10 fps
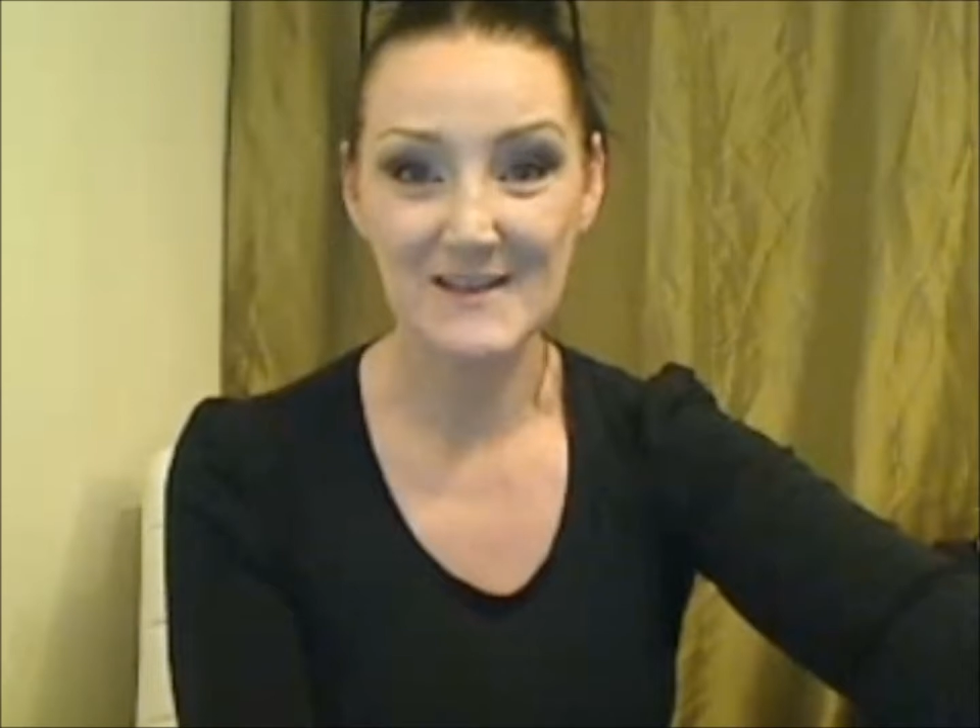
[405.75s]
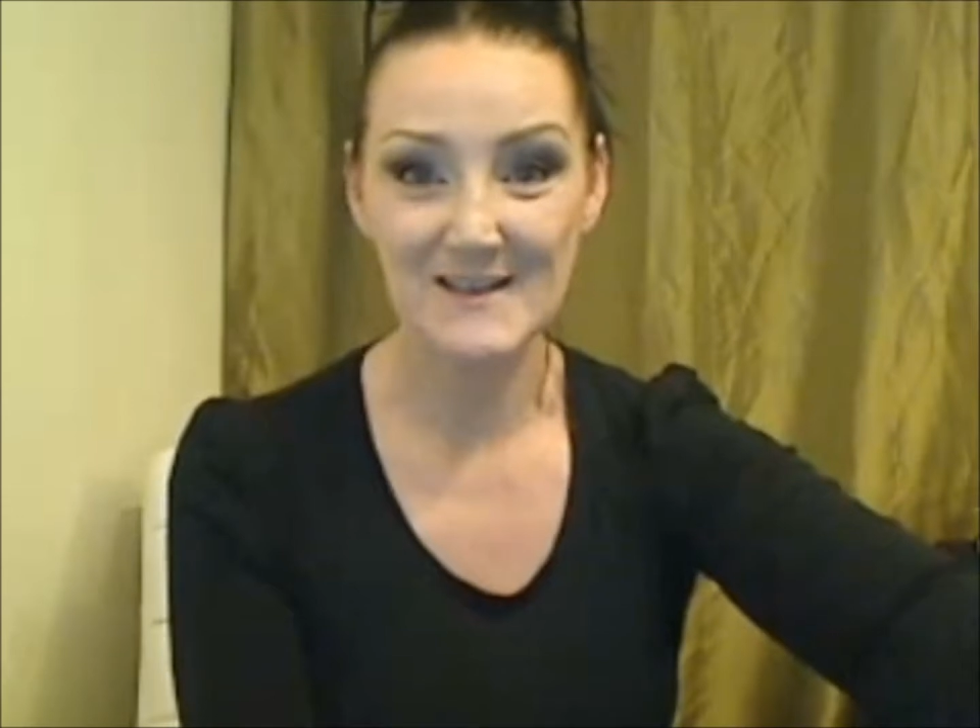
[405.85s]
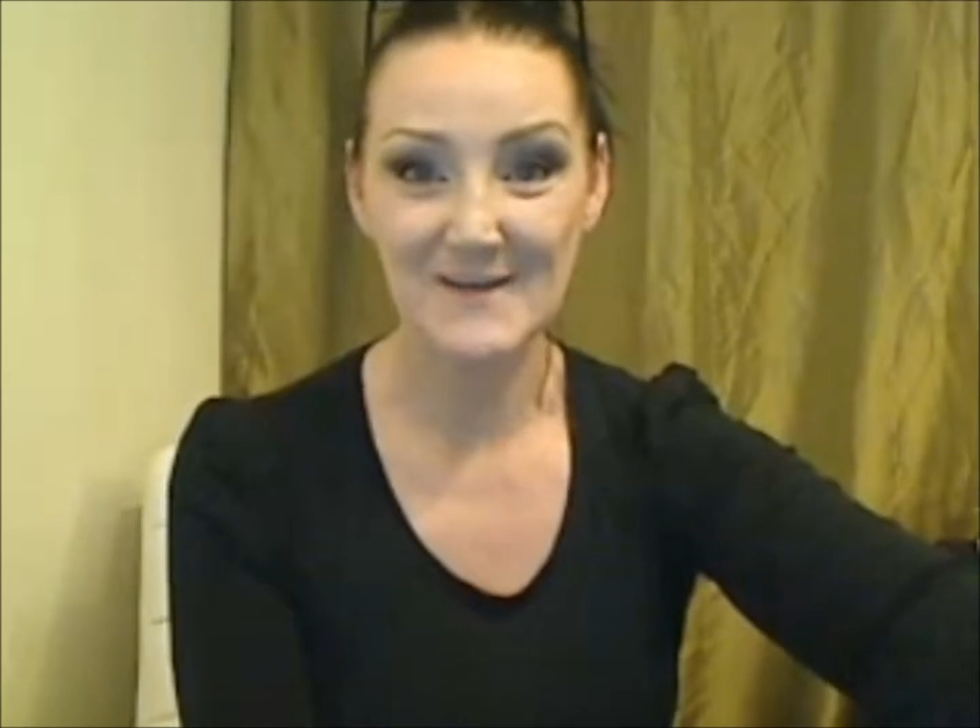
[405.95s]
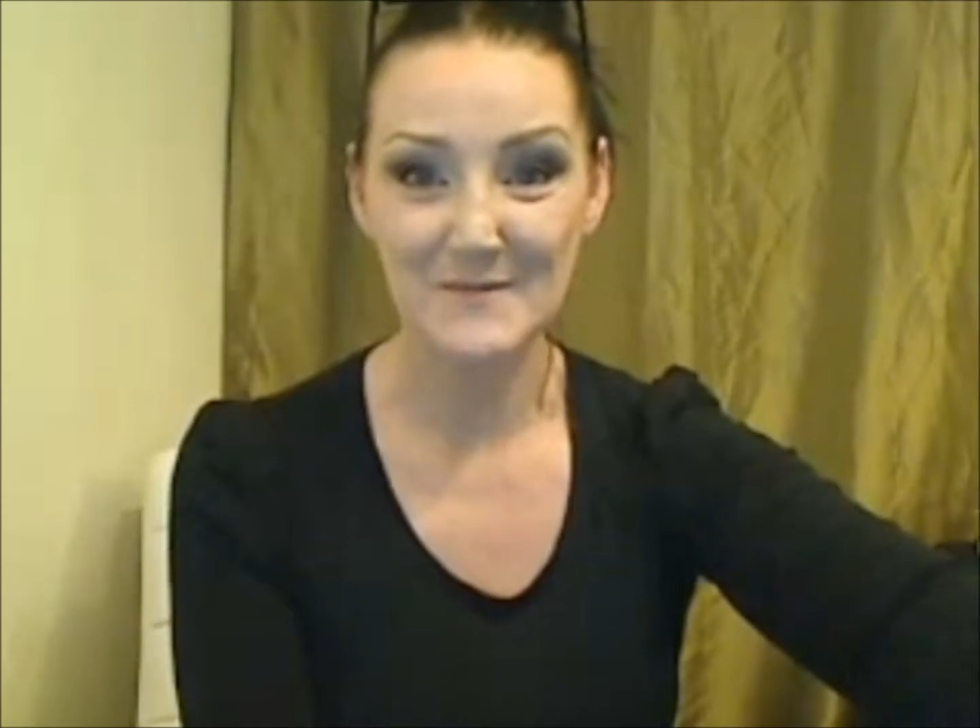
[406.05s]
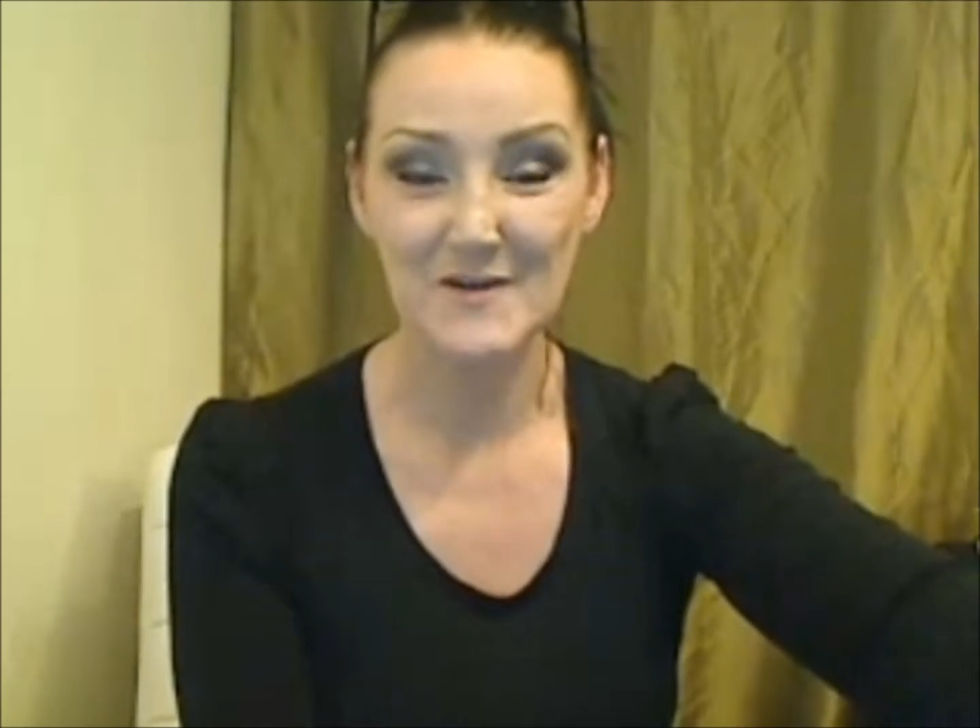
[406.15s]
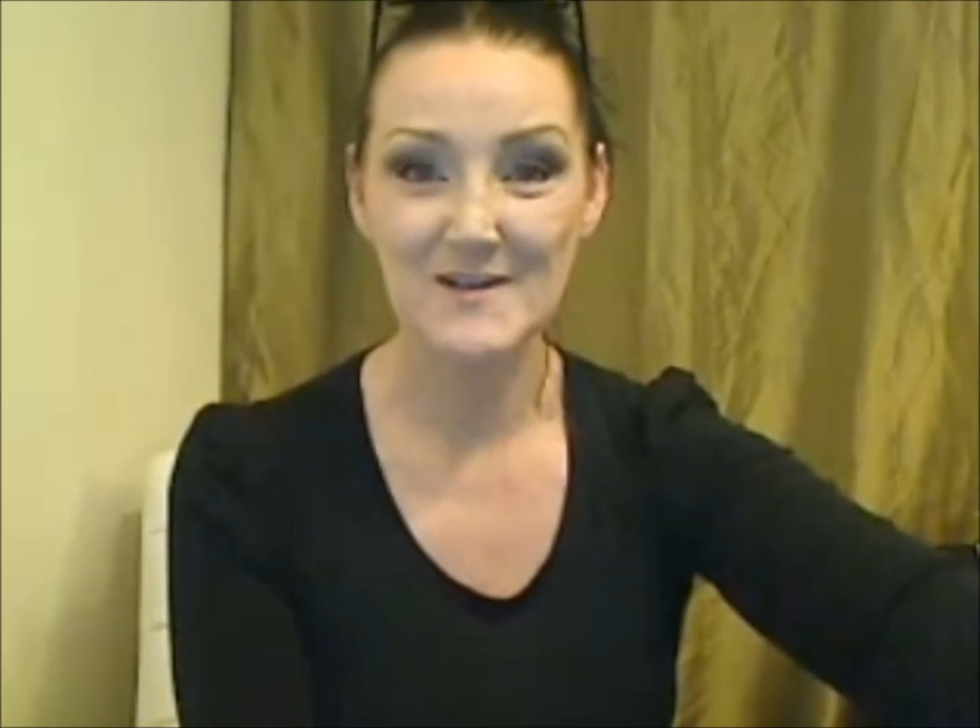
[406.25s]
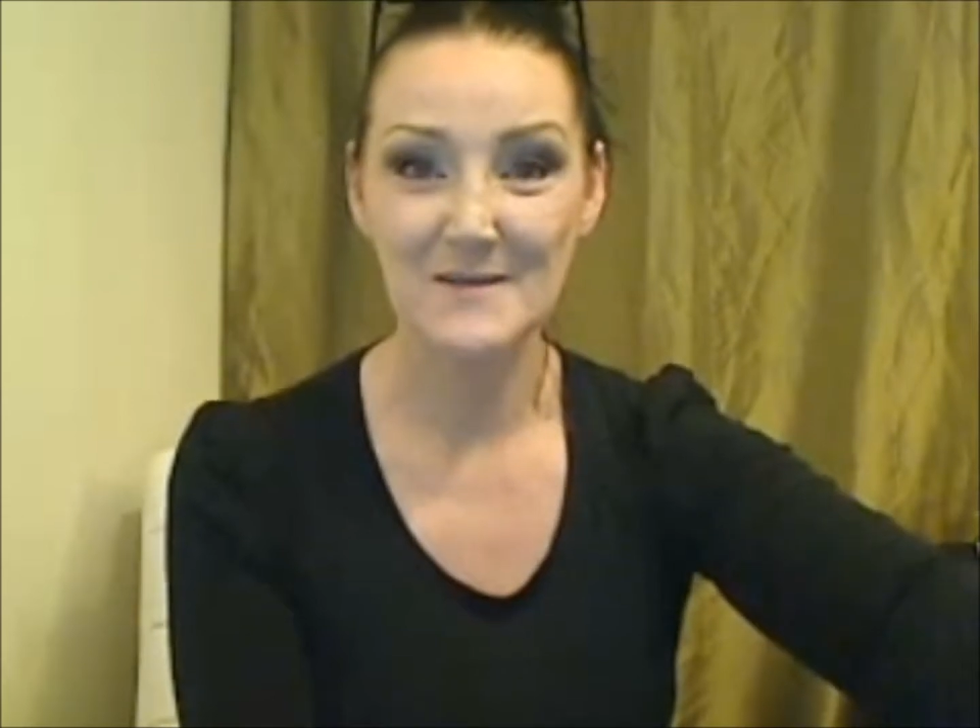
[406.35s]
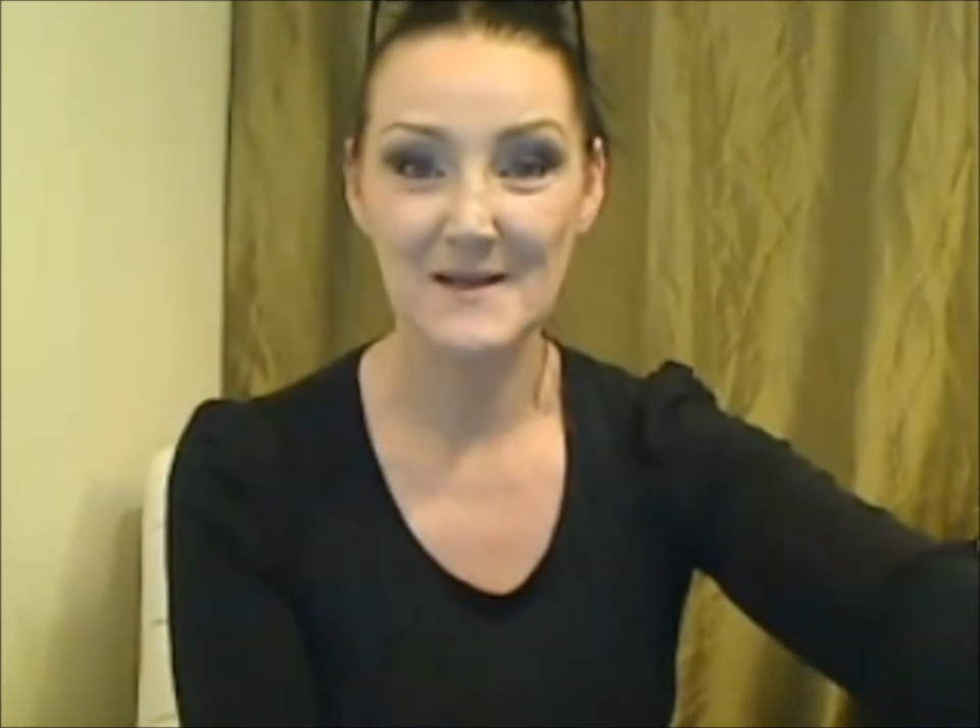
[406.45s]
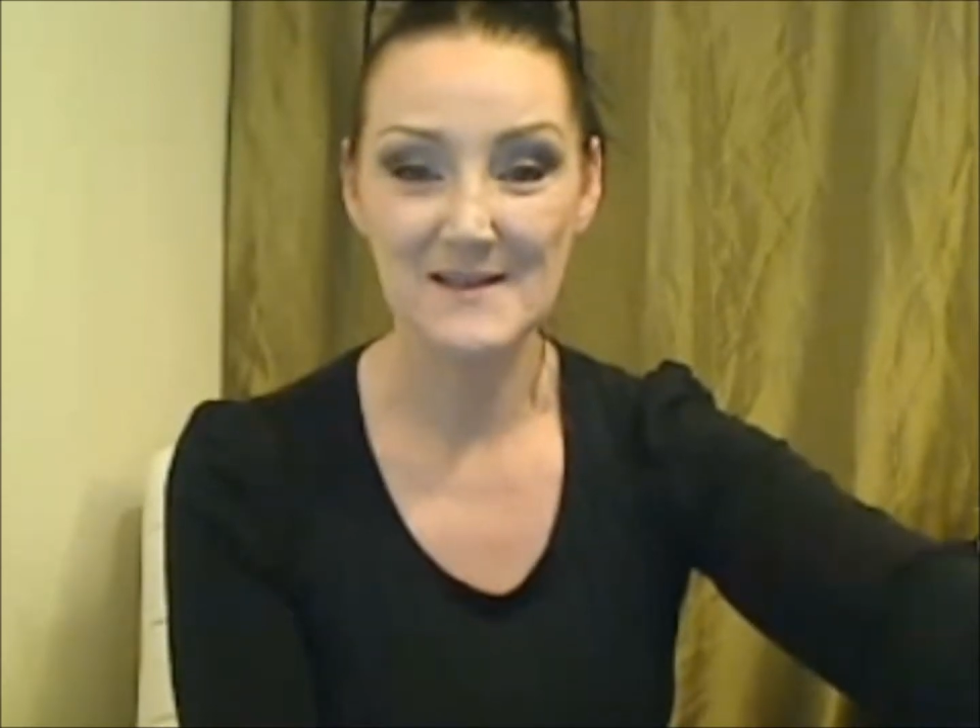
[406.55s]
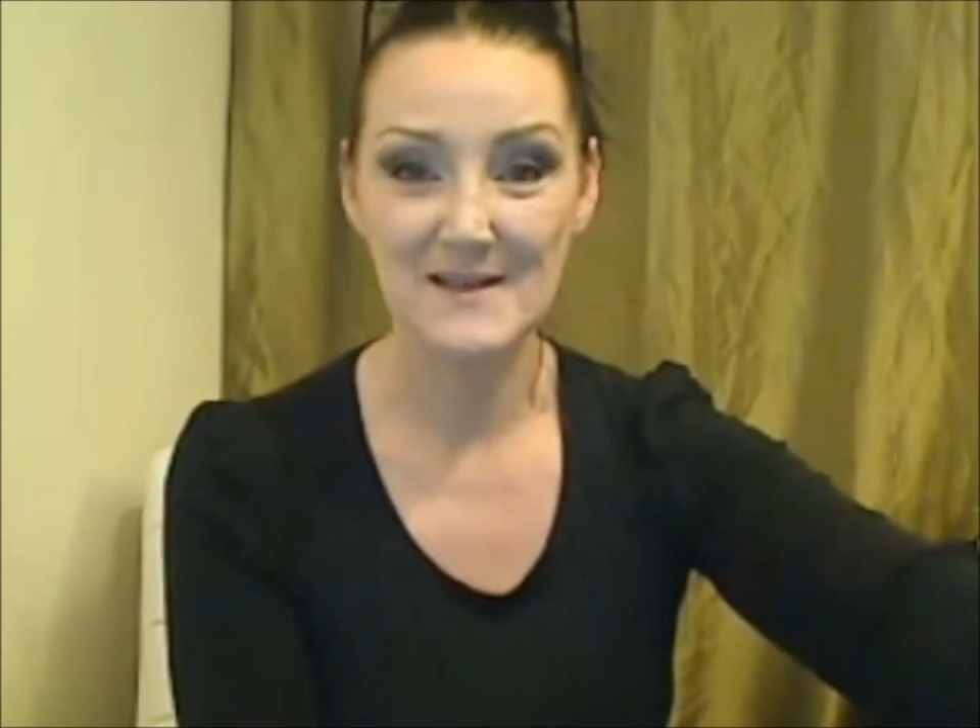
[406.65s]
didn't have much
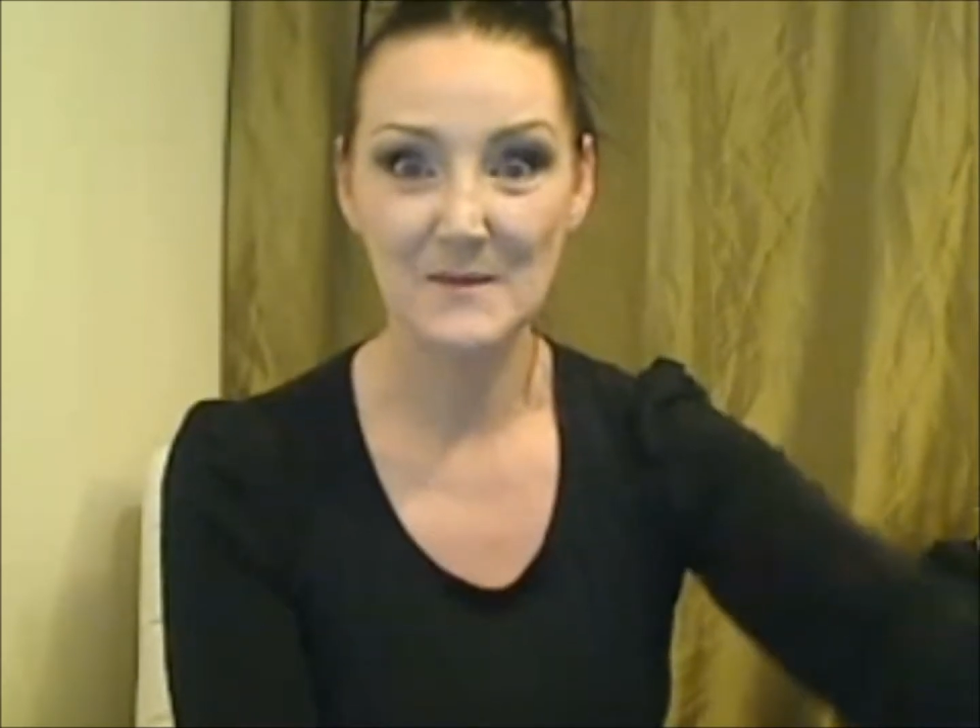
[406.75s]
sleep last night.